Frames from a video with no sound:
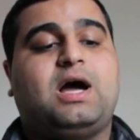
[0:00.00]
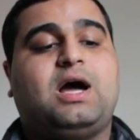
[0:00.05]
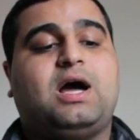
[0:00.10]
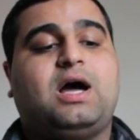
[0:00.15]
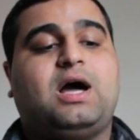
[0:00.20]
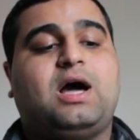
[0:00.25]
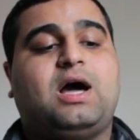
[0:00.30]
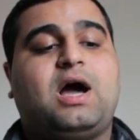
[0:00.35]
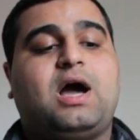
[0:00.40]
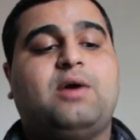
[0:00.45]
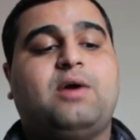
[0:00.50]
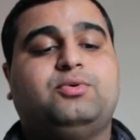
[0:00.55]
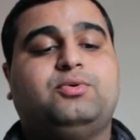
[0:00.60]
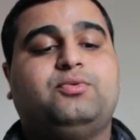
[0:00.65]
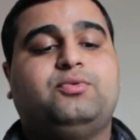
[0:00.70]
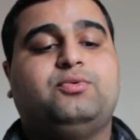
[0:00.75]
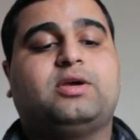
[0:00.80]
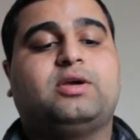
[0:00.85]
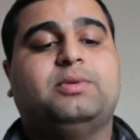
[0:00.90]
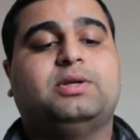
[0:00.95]
I would
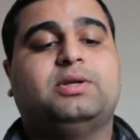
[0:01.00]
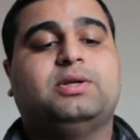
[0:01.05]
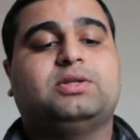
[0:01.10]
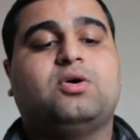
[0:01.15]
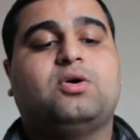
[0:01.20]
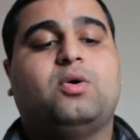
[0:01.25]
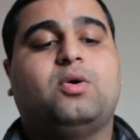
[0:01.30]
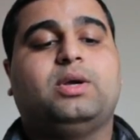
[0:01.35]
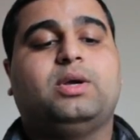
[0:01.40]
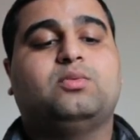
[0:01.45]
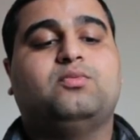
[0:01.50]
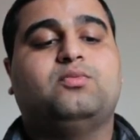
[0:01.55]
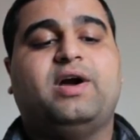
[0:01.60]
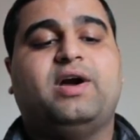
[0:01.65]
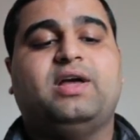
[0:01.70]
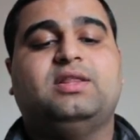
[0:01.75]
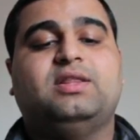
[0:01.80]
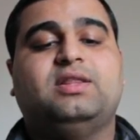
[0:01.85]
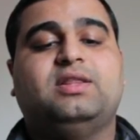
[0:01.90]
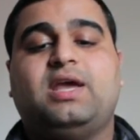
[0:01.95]
recommend going
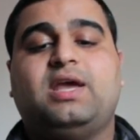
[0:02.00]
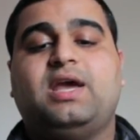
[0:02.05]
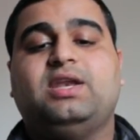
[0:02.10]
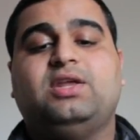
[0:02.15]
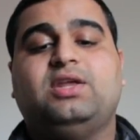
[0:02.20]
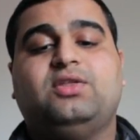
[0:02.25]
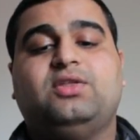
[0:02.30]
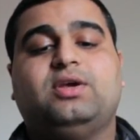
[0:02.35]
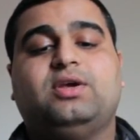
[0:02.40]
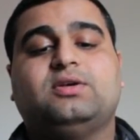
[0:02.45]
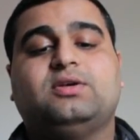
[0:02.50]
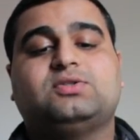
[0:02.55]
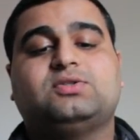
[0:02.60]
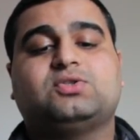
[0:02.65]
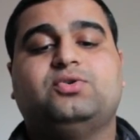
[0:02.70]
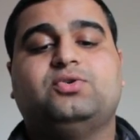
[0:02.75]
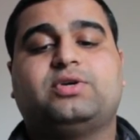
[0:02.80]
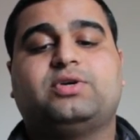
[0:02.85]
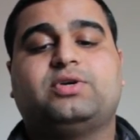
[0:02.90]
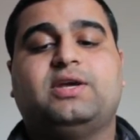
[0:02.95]
violent anything so
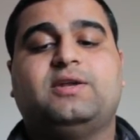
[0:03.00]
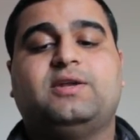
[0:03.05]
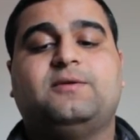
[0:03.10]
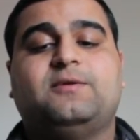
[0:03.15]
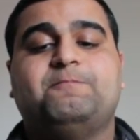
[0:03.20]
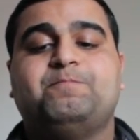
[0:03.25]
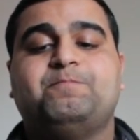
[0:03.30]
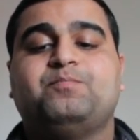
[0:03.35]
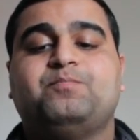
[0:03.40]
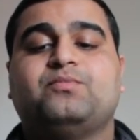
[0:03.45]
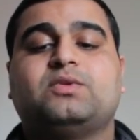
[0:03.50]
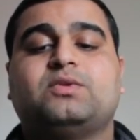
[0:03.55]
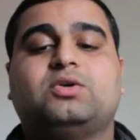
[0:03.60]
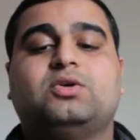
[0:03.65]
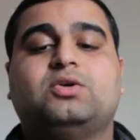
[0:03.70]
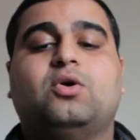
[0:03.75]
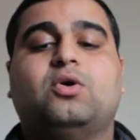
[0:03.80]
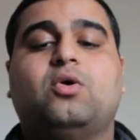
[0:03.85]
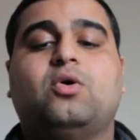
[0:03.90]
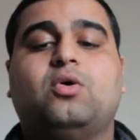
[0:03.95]
you can
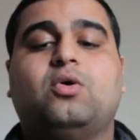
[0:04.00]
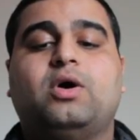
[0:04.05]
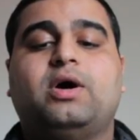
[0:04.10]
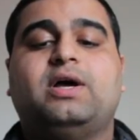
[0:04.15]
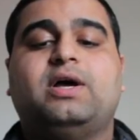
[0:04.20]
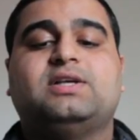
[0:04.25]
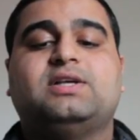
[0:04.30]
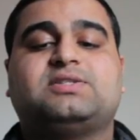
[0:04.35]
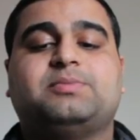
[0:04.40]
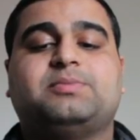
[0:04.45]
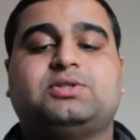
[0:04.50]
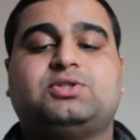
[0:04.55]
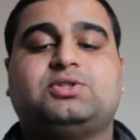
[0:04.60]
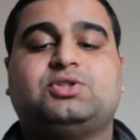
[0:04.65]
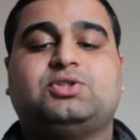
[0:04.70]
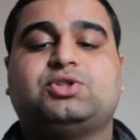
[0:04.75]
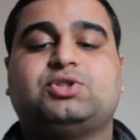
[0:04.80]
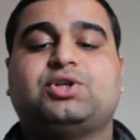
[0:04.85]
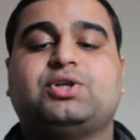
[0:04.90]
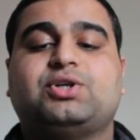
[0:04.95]
go as much
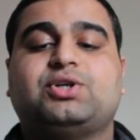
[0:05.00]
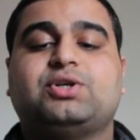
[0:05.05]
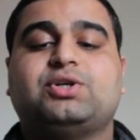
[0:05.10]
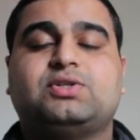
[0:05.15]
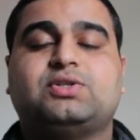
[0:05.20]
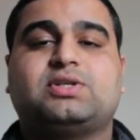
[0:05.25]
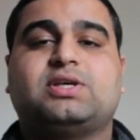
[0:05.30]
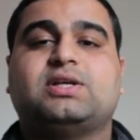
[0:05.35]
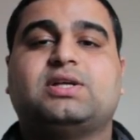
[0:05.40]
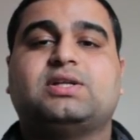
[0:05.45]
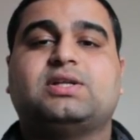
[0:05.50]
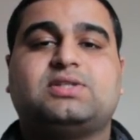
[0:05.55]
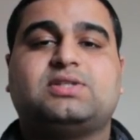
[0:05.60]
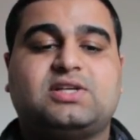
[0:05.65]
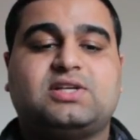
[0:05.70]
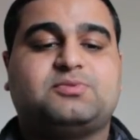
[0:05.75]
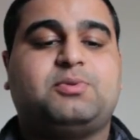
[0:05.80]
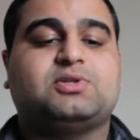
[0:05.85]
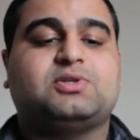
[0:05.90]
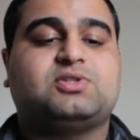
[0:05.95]
skills as
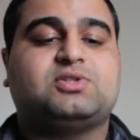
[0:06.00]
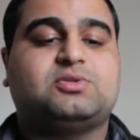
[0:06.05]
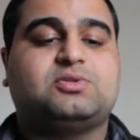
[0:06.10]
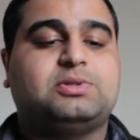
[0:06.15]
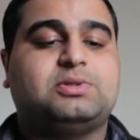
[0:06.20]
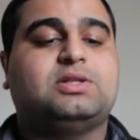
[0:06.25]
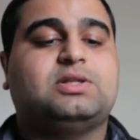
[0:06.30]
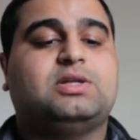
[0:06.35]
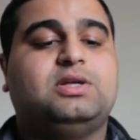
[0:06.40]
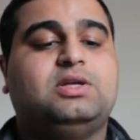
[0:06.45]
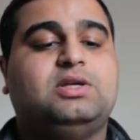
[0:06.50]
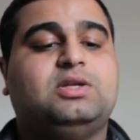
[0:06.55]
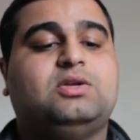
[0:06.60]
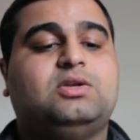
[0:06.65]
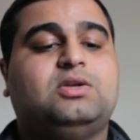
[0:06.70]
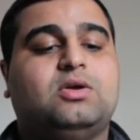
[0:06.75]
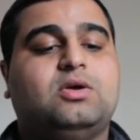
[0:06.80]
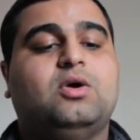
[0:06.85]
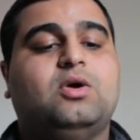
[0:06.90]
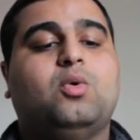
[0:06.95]
possible in
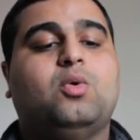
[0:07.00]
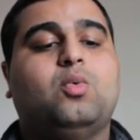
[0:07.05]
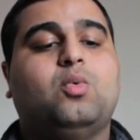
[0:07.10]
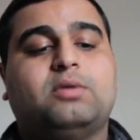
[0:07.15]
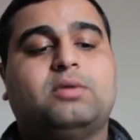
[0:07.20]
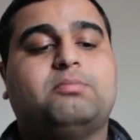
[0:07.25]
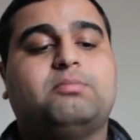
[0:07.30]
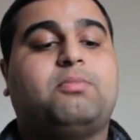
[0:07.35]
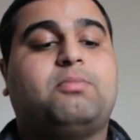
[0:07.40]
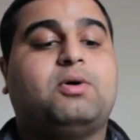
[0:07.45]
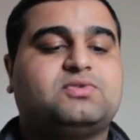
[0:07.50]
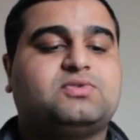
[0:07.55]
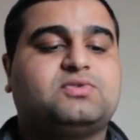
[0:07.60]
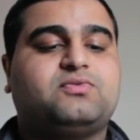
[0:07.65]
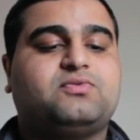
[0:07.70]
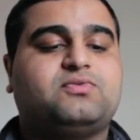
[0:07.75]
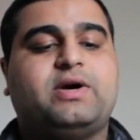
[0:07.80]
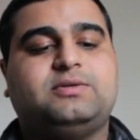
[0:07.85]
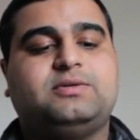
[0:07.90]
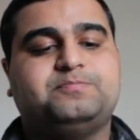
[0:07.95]
one boss fight,
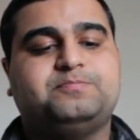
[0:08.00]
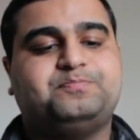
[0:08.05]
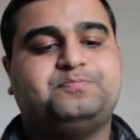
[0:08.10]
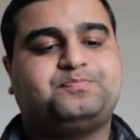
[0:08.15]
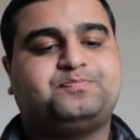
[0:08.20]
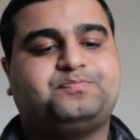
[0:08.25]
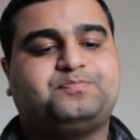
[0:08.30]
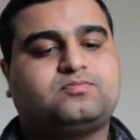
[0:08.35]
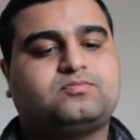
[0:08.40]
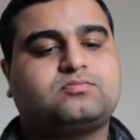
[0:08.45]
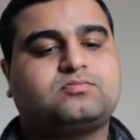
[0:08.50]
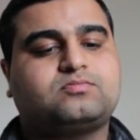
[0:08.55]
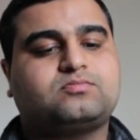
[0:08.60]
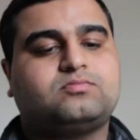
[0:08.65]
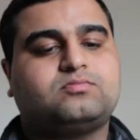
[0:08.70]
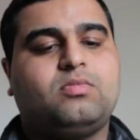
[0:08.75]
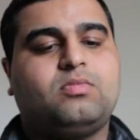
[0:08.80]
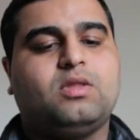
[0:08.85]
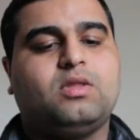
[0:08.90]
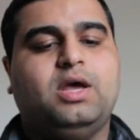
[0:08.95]

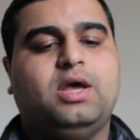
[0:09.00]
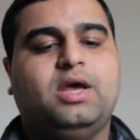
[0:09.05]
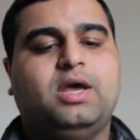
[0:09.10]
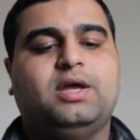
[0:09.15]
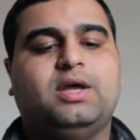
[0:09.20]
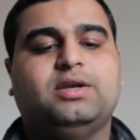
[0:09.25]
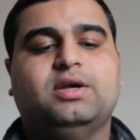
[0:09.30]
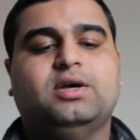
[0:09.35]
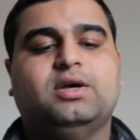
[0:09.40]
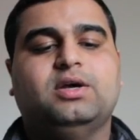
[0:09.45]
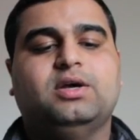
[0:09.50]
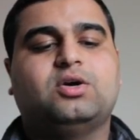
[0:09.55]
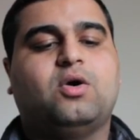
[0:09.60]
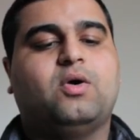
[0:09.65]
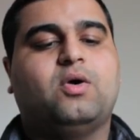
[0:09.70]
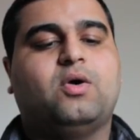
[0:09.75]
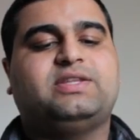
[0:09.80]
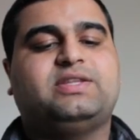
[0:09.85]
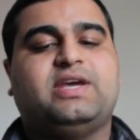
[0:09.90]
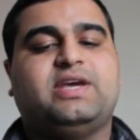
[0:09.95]
and go
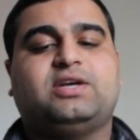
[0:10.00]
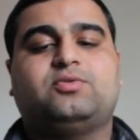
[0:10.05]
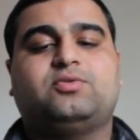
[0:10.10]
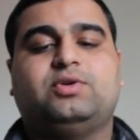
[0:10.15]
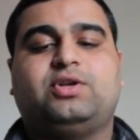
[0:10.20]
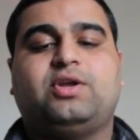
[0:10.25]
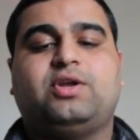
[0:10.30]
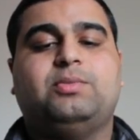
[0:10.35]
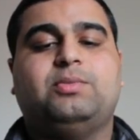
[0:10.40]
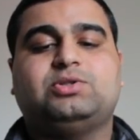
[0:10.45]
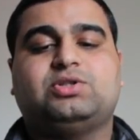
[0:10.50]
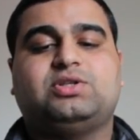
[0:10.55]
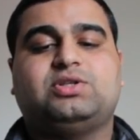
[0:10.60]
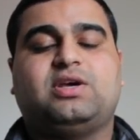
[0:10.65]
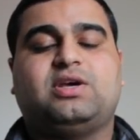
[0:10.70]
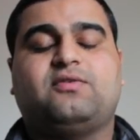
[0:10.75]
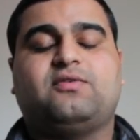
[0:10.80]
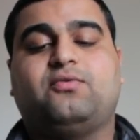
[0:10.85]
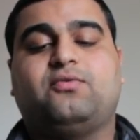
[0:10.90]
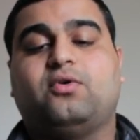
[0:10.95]
attack, crit damage, attack
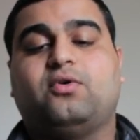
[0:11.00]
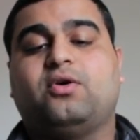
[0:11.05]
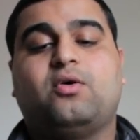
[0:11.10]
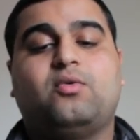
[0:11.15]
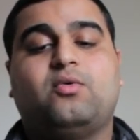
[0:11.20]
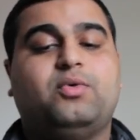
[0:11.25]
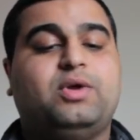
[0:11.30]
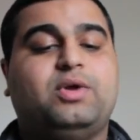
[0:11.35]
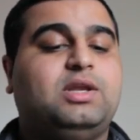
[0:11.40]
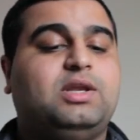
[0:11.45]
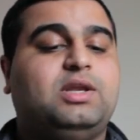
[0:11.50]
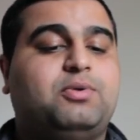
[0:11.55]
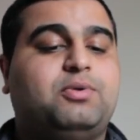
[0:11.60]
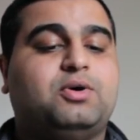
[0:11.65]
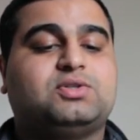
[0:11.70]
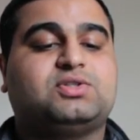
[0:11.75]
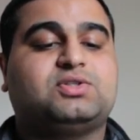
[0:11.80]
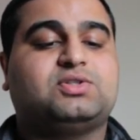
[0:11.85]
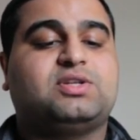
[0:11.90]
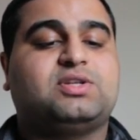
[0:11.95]
for really
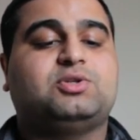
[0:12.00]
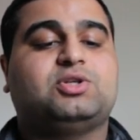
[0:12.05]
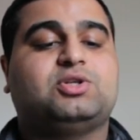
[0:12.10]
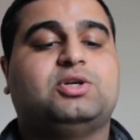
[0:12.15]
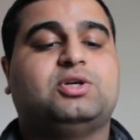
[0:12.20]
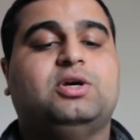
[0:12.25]
burst damage.